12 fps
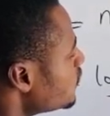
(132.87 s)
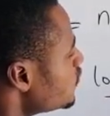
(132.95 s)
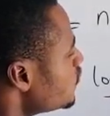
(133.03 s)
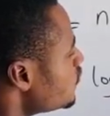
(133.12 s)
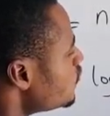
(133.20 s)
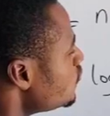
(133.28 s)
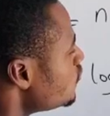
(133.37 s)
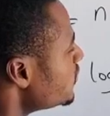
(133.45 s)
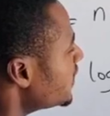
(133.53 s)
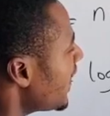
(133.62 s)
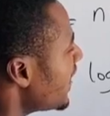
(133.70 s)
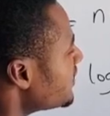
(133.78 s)
2
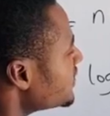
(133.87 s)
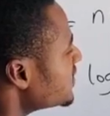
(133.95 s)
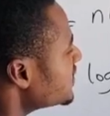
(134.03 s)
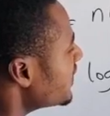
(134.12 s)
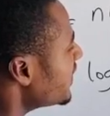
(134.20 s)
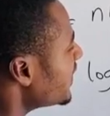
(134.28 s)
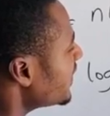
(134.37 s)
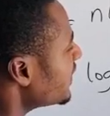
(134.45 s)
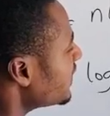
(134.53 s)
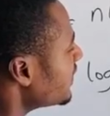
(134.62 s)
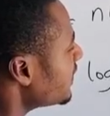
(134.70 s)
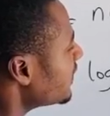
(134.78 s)
times 3
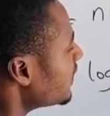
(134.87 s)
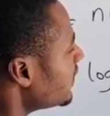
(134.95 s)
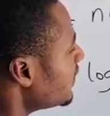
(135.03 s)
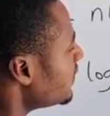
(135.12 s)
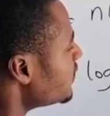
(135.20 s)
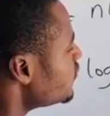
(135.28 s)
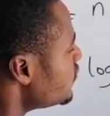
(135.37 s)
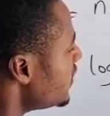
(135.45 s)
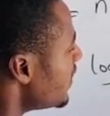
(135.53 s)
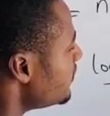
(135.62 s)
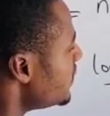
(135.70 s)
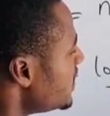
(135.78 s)
to the
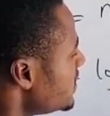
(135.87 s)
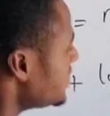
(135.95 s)
base